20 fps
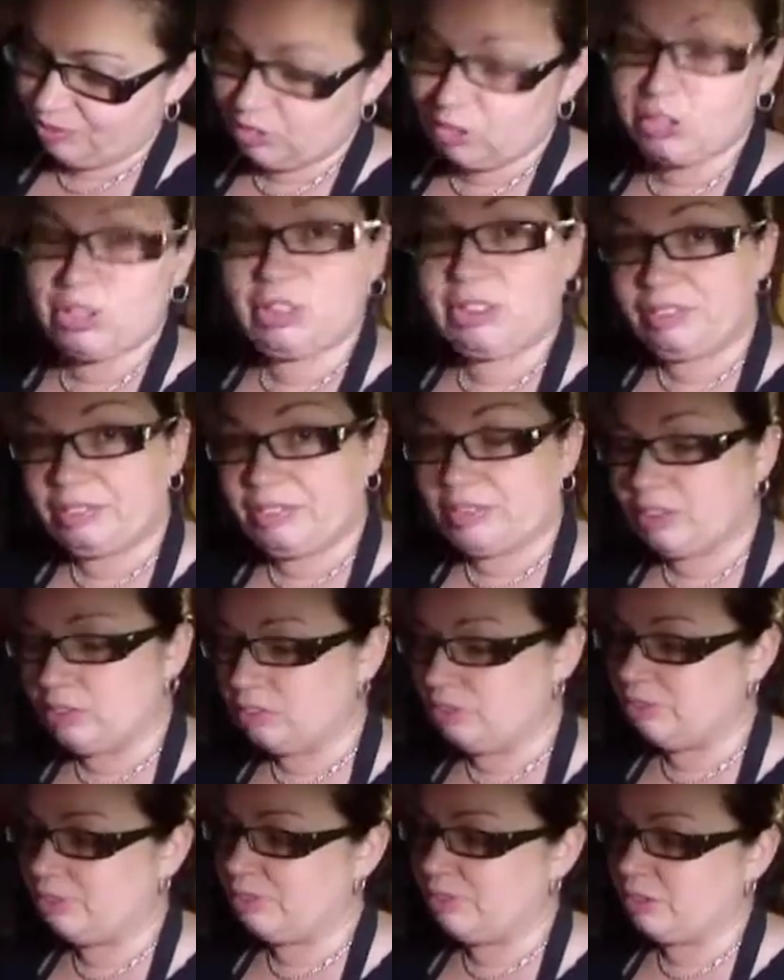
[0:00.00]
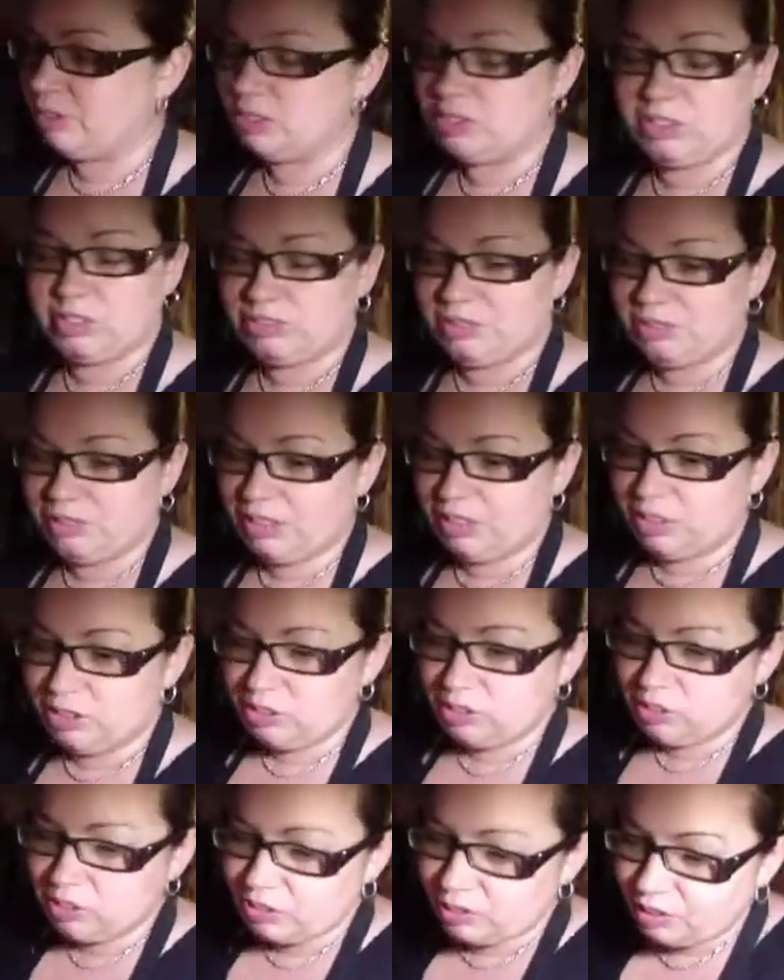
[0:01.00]
jewelry glue because it's really
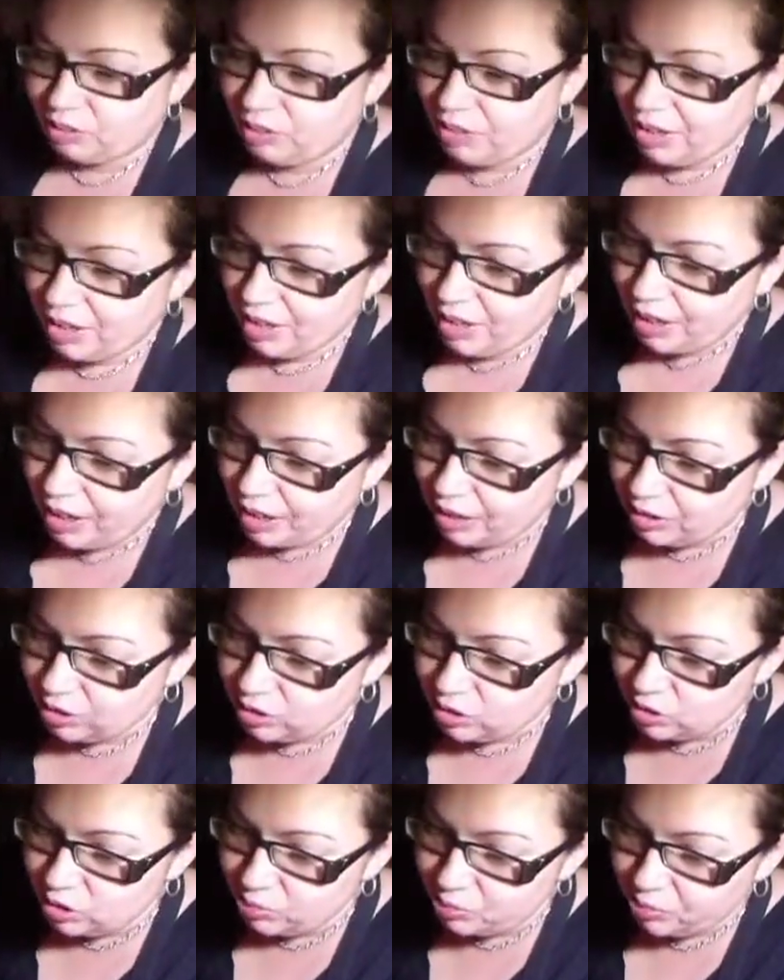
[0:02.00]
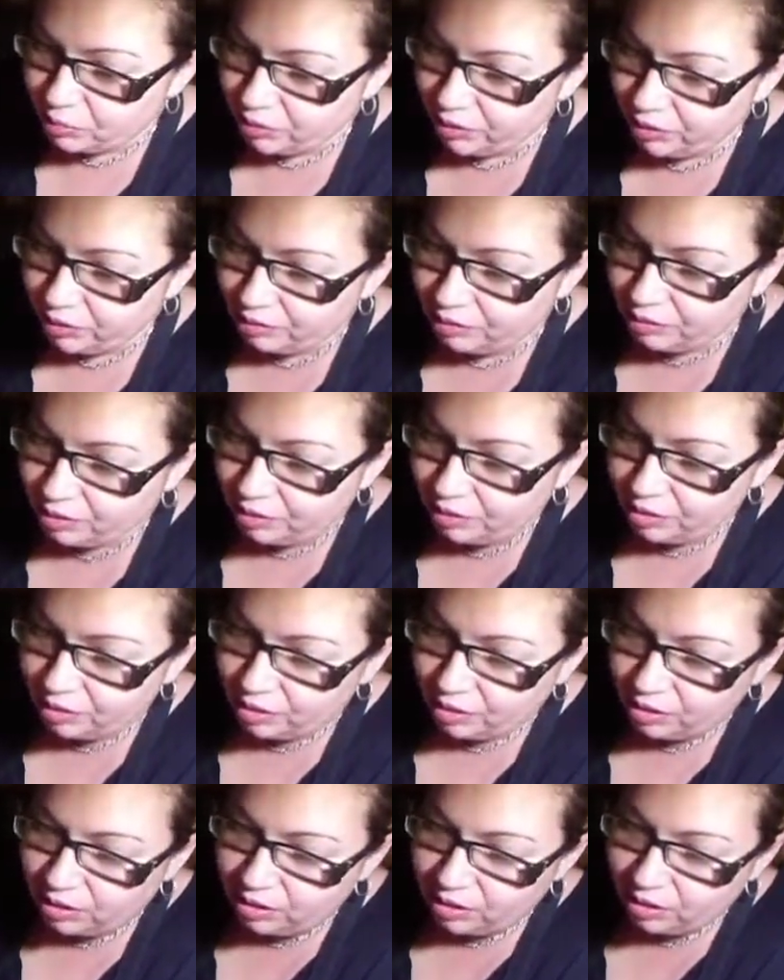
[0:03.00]
useful and just put it
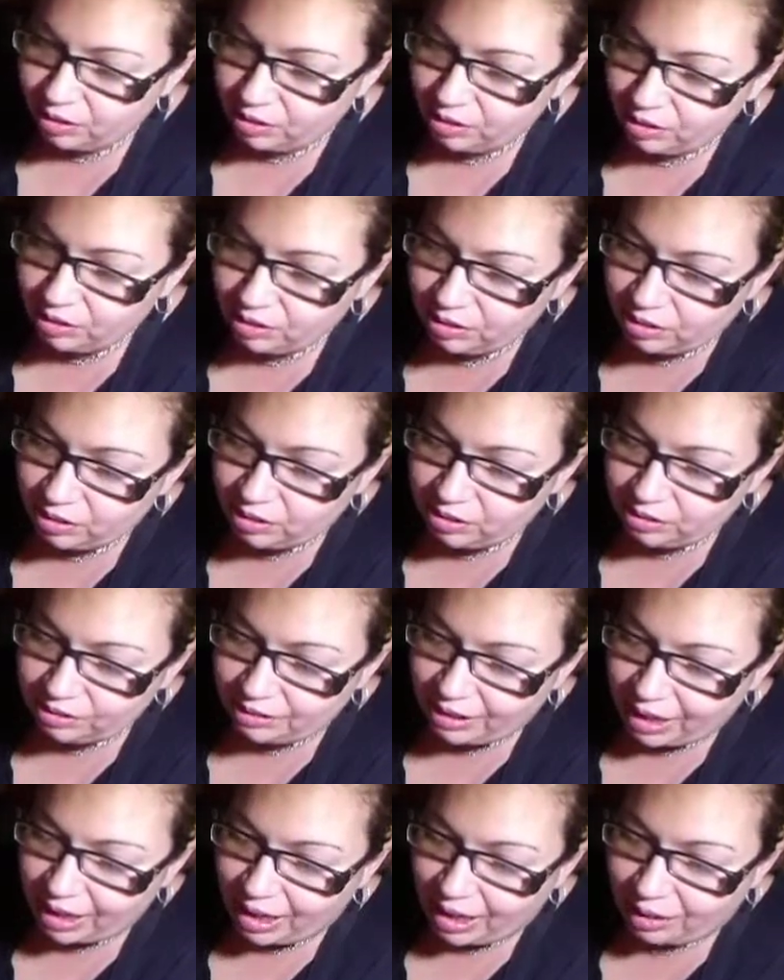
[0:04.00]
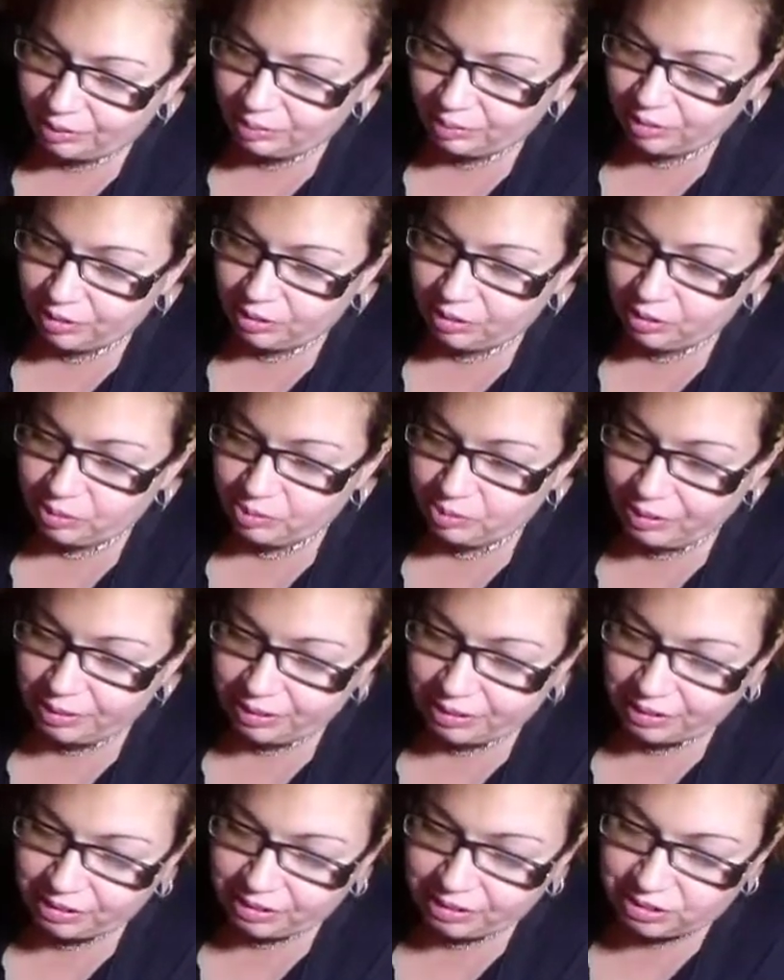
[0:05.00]
dab a little bit
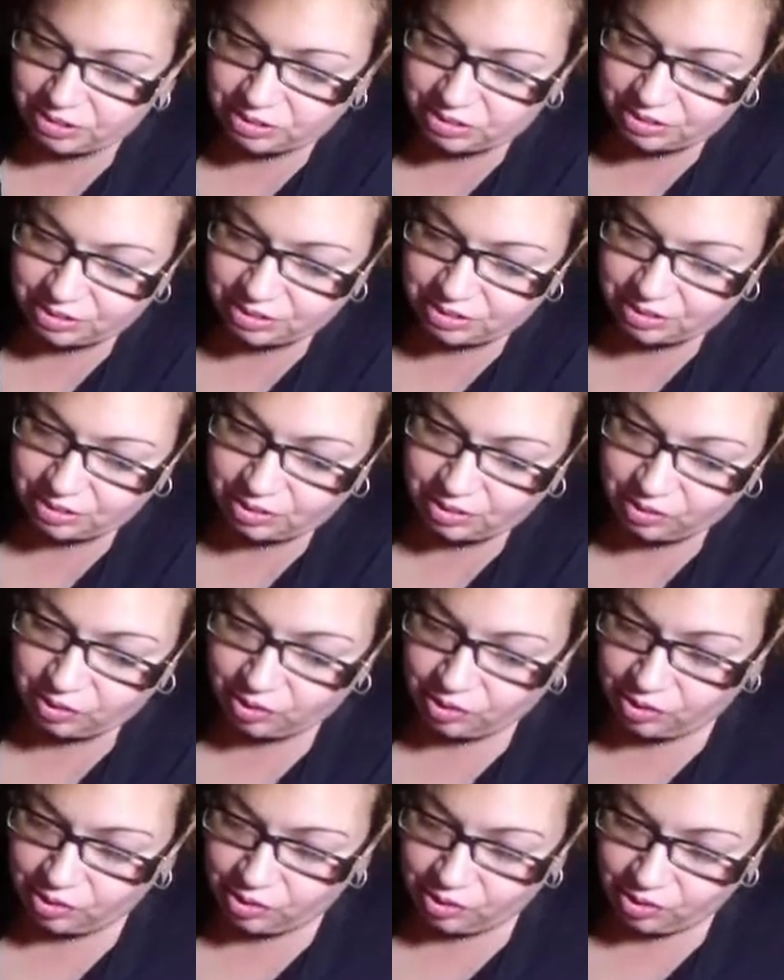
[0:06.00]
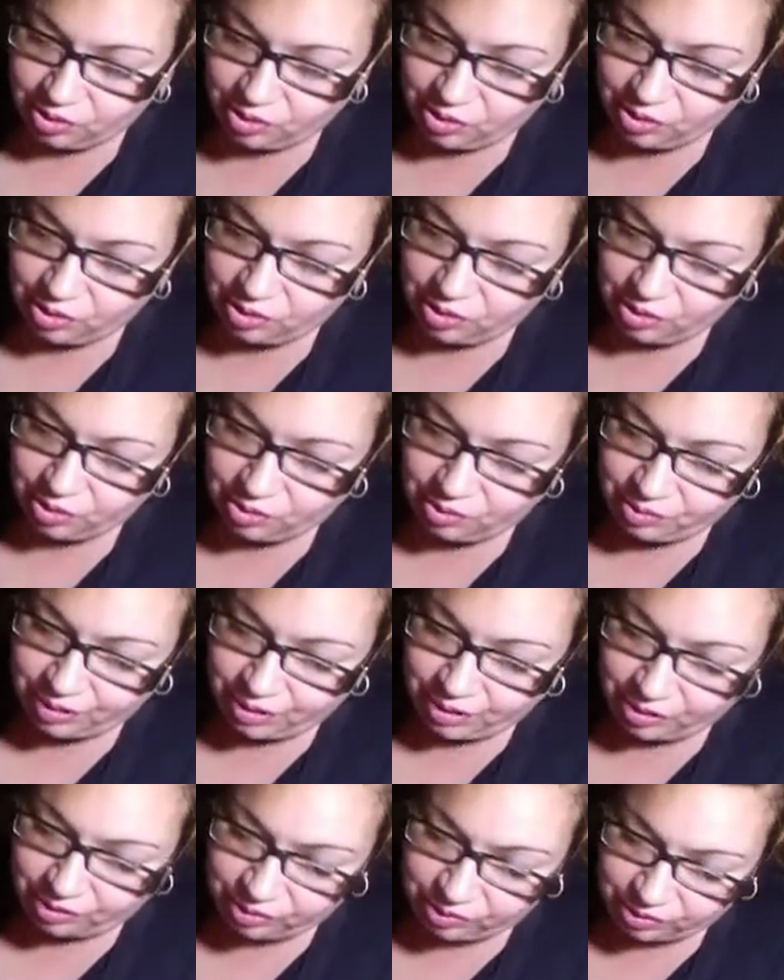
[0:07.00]
in each all the
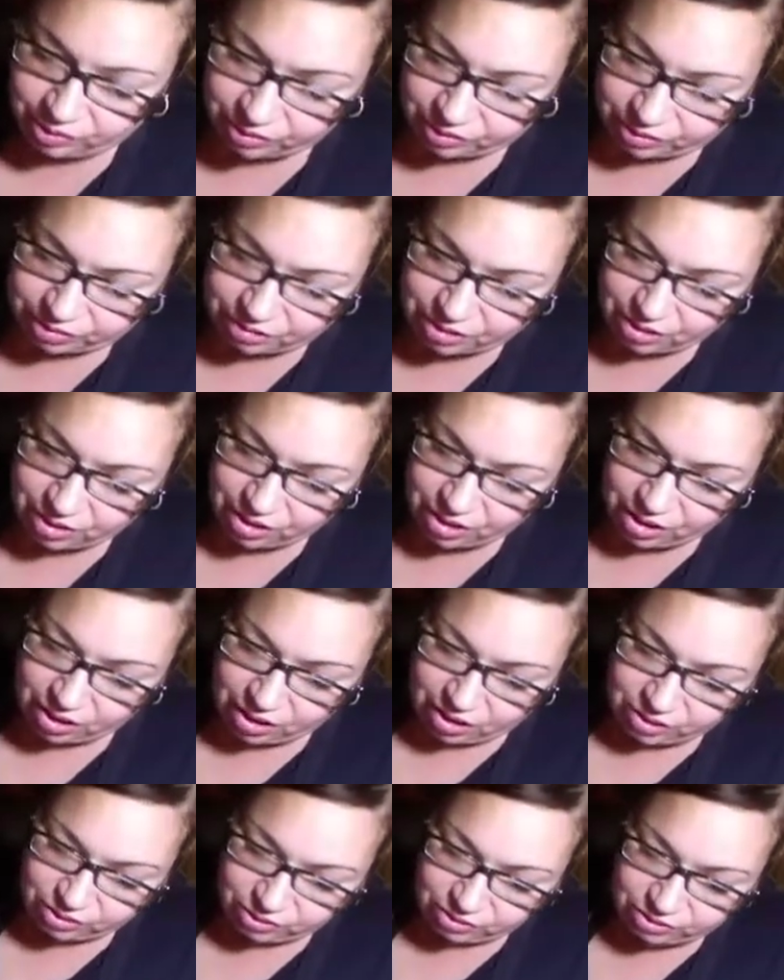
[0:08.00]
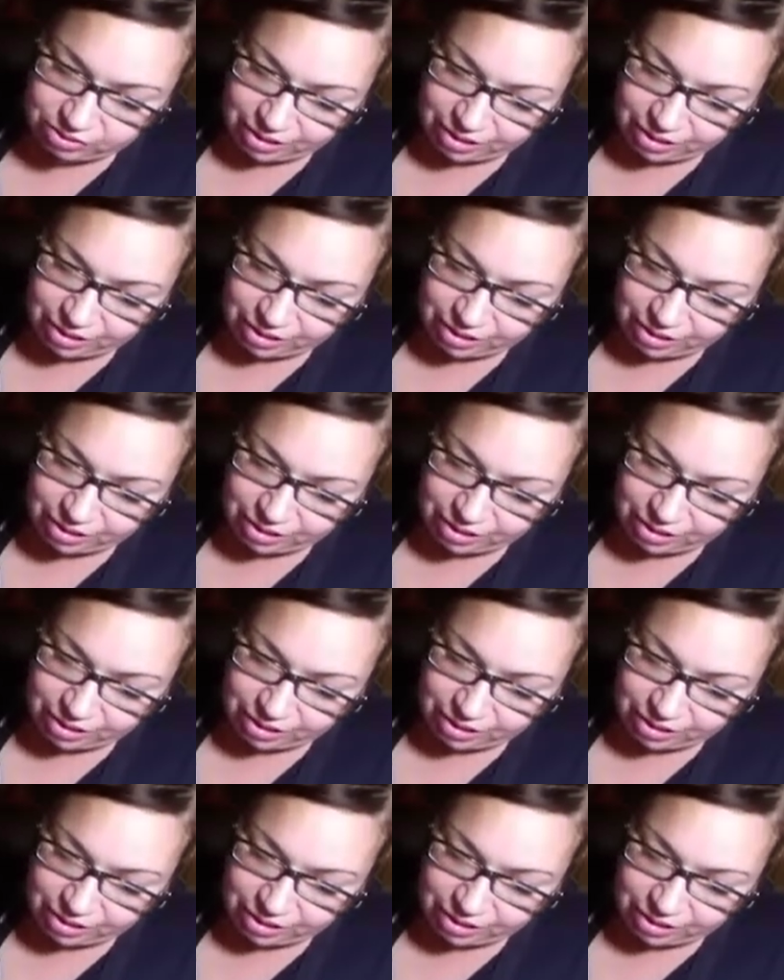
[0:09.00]
way across a little